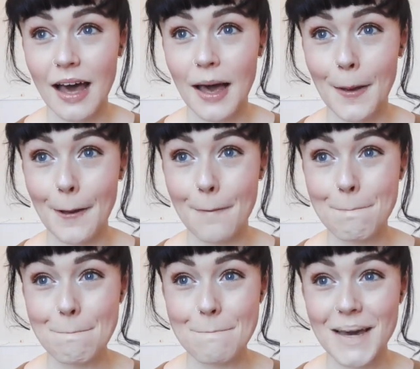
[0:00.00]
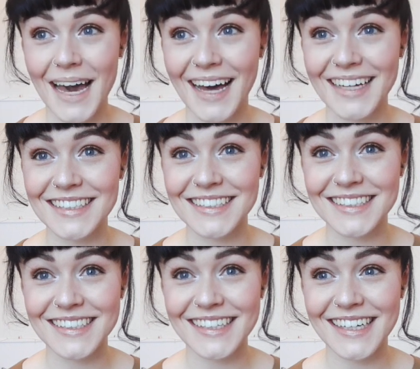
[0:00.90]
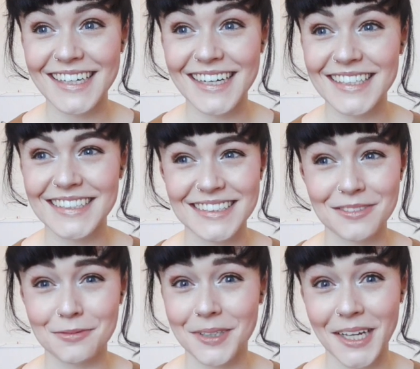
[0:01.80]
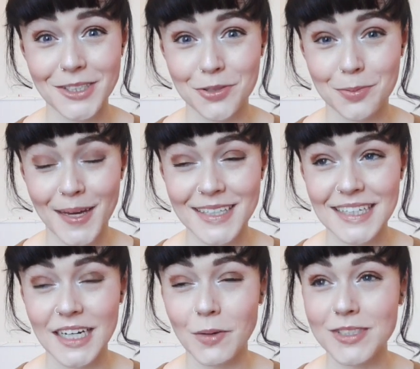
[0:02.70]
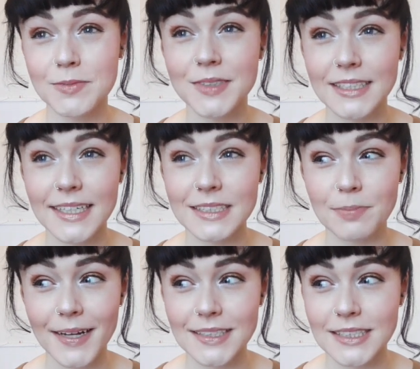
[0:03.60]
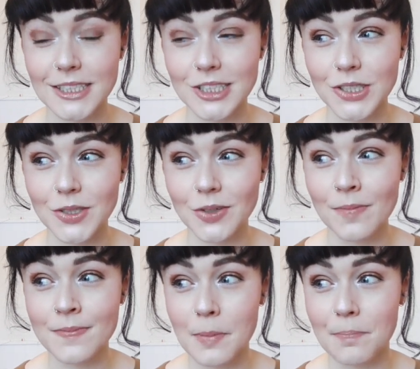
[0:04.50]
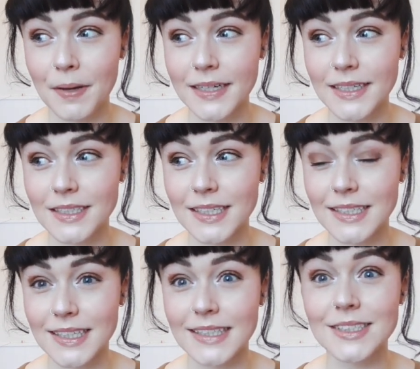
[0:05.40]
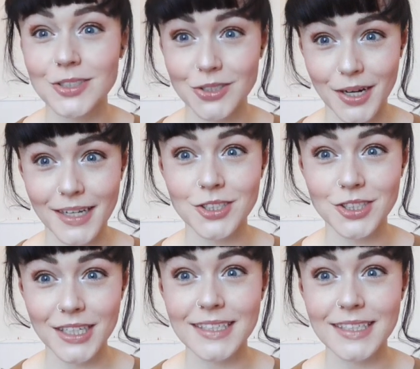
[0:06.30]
and it doesn't feel like toothpaste, and I wasn't really expecting it to, but it's strange.